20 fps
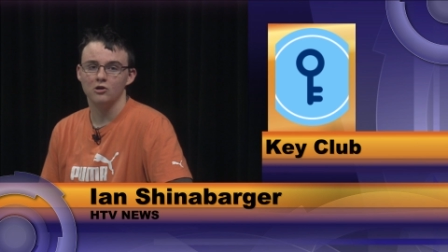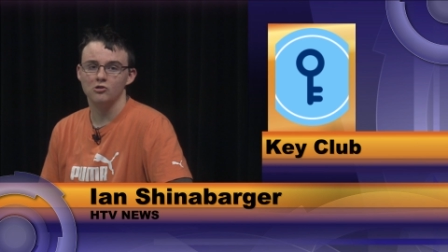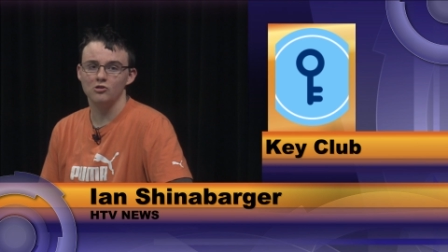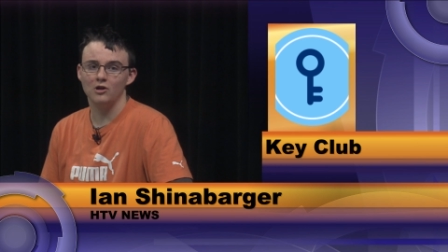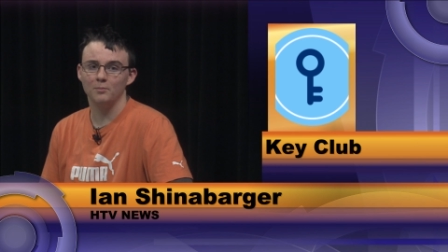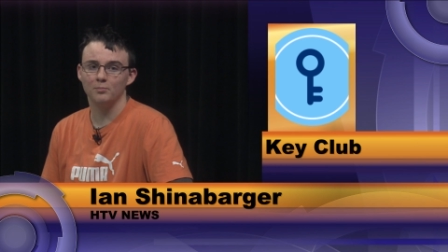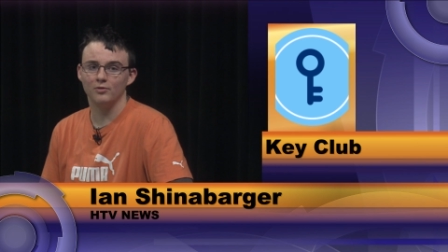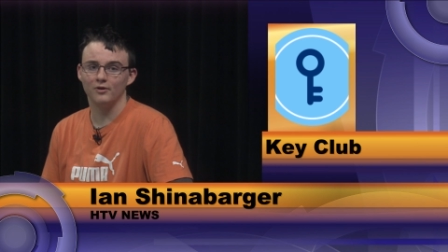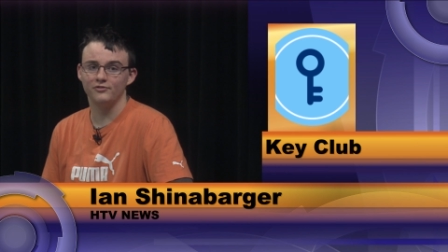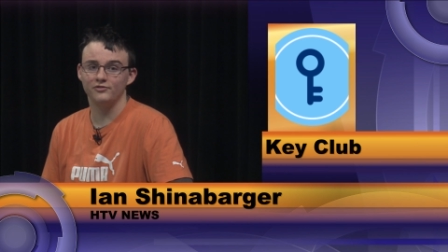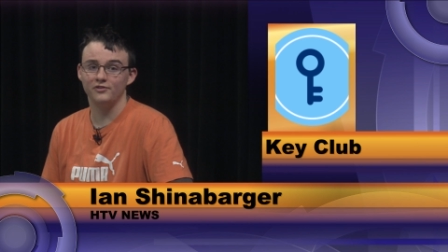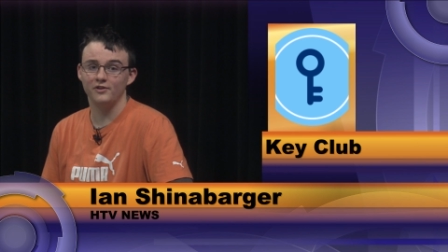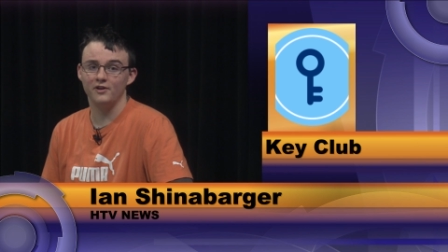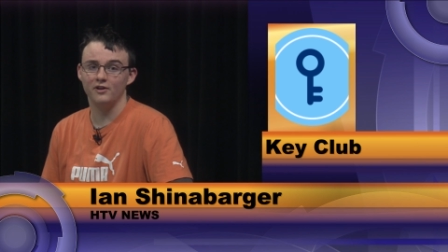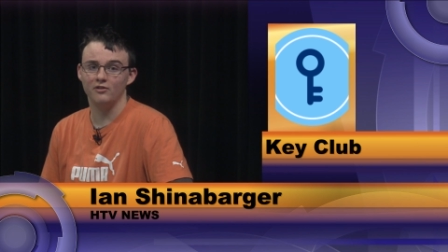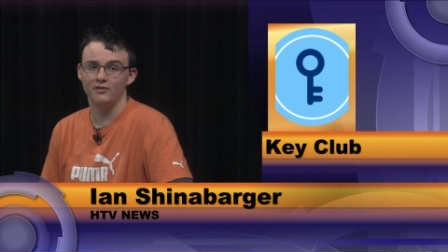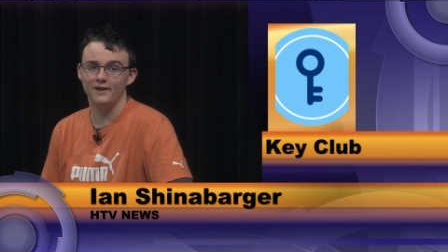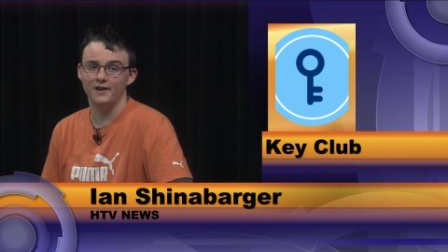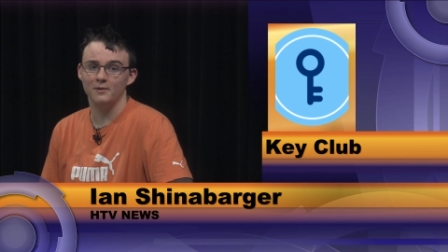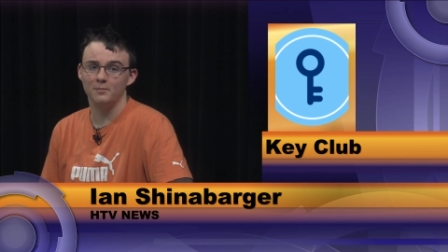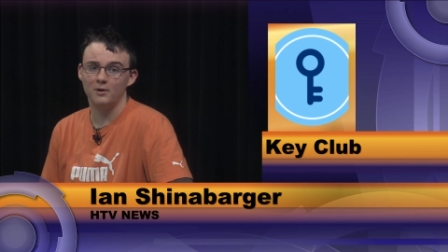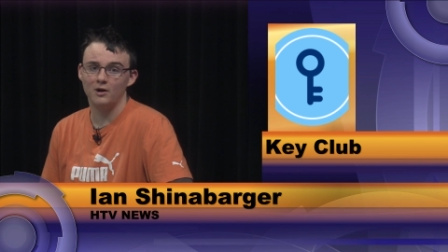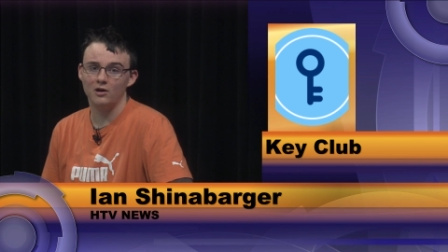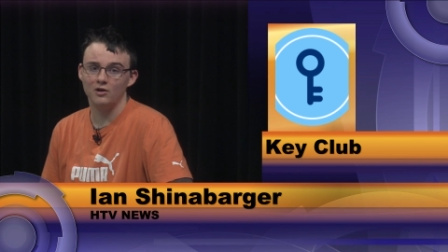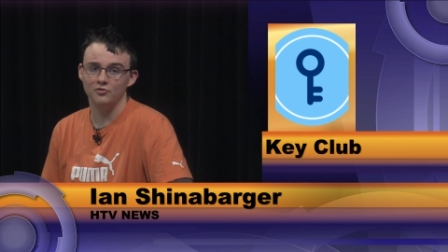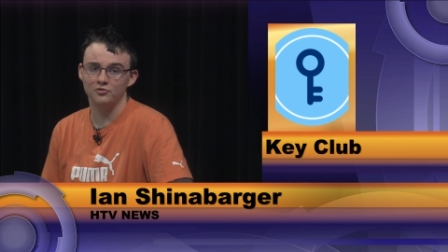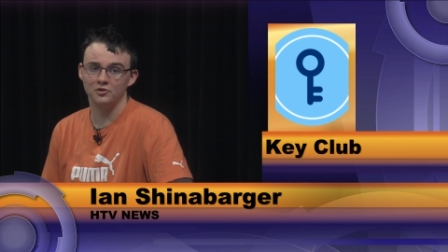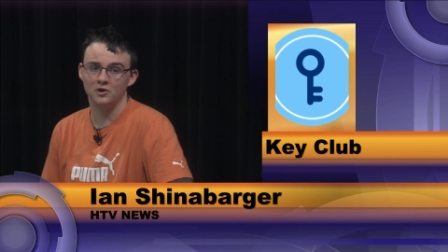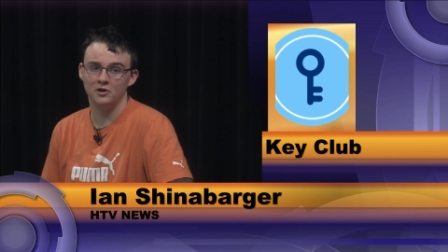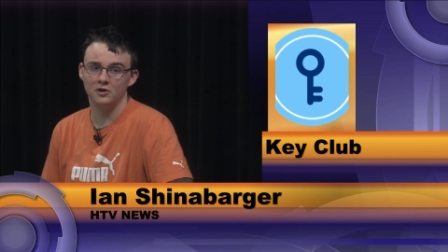Club President Elena
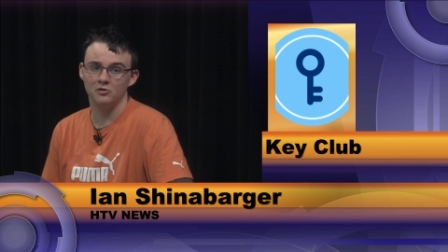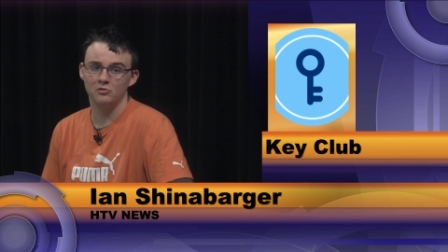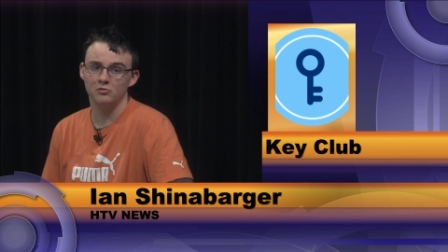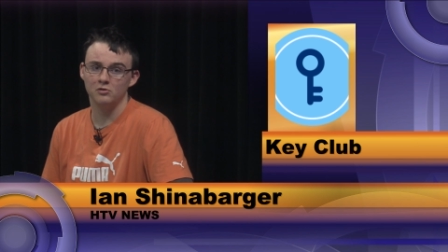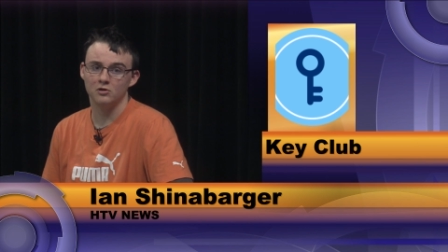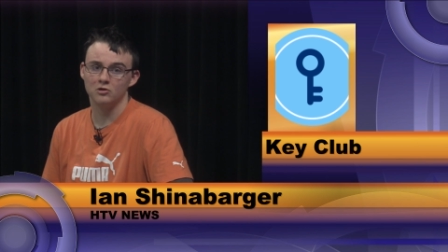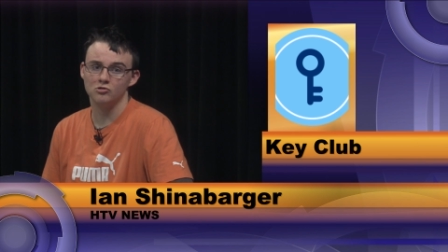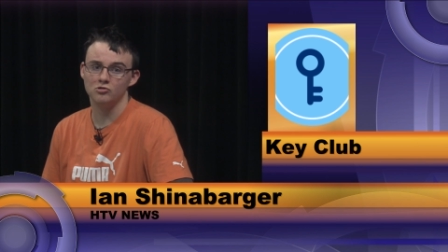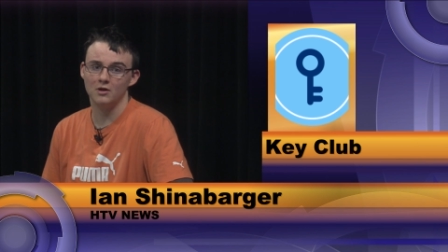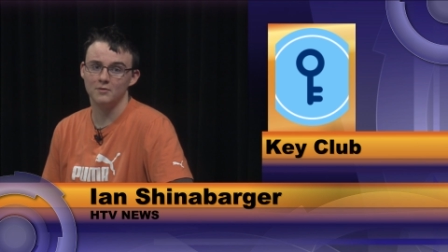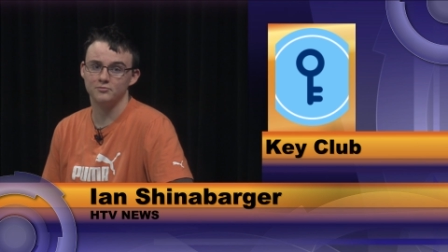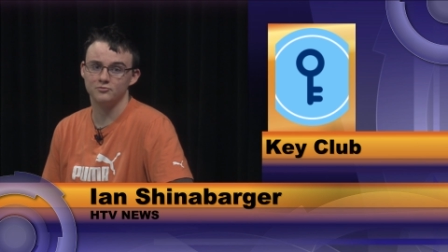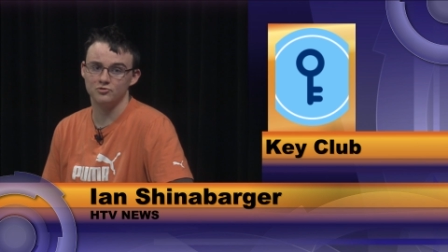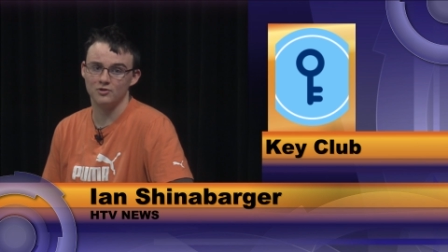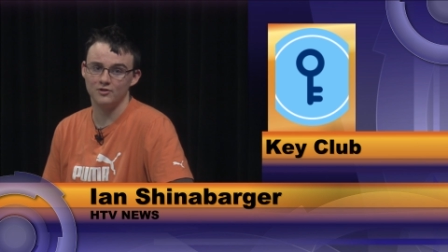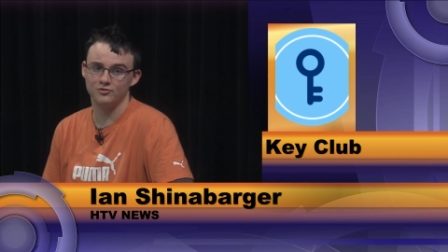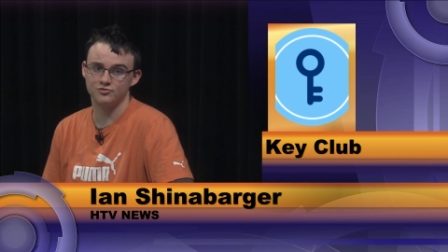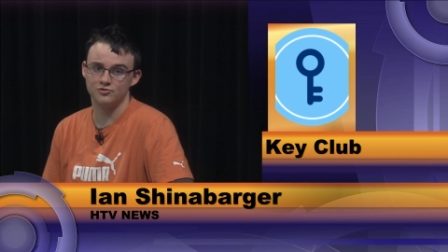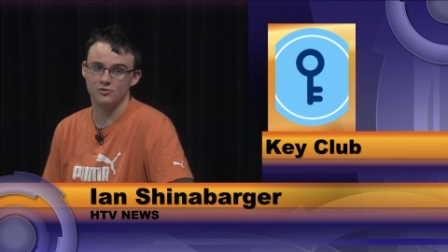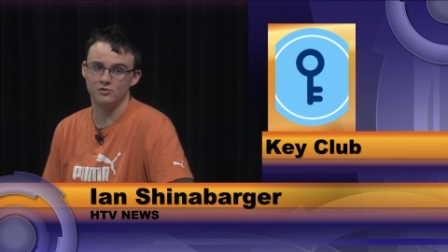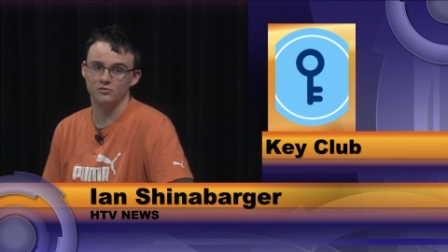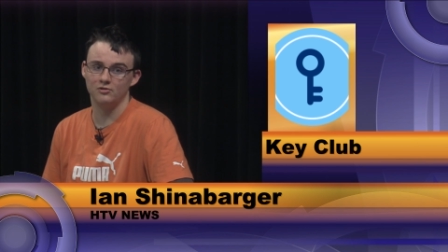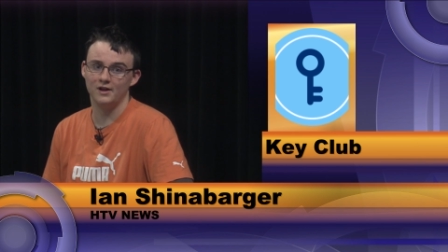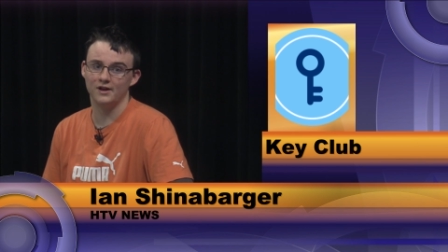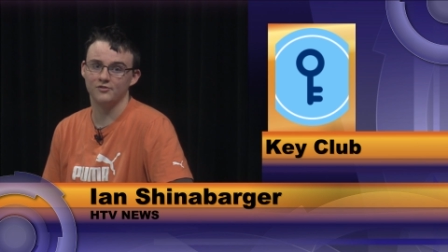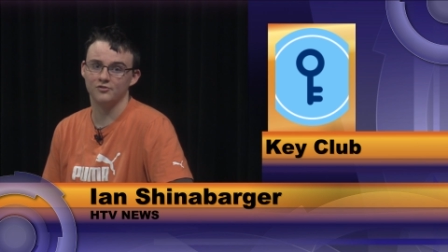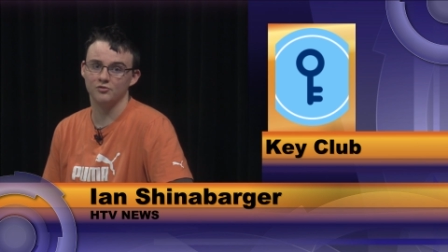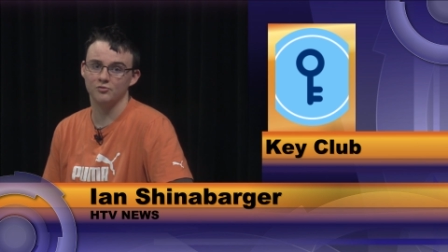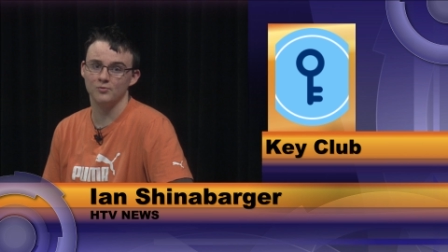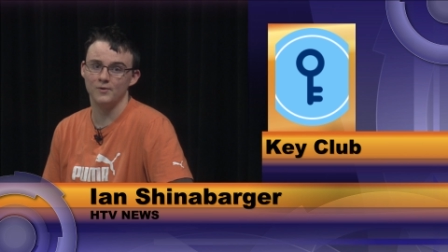Palazzotto, Club Treasurer
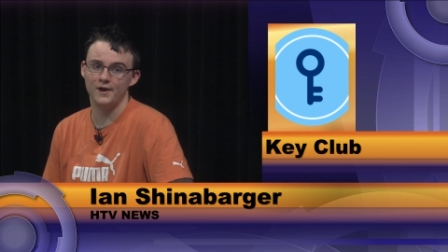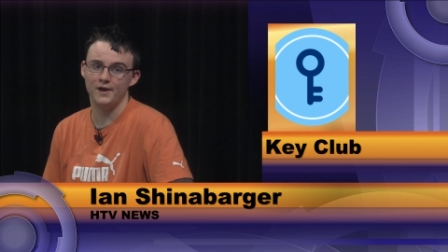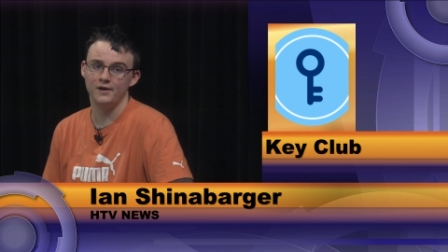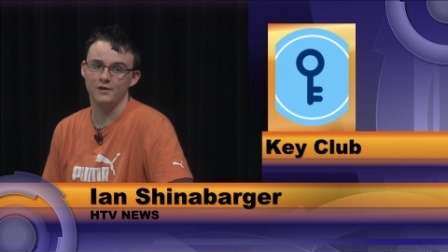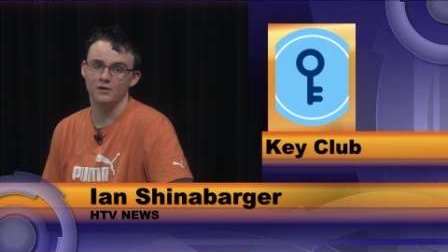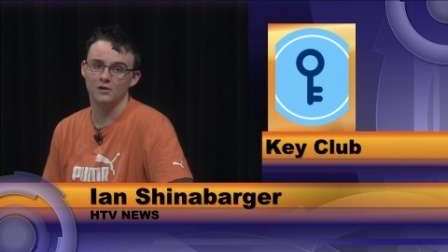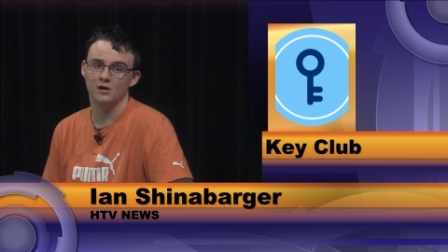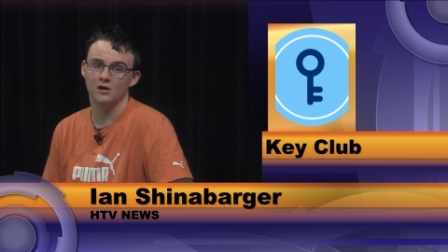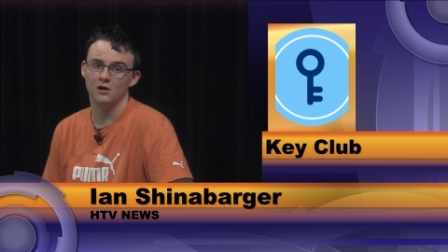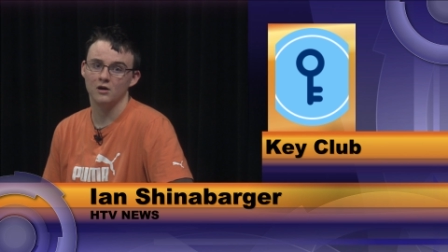Alexa Ray,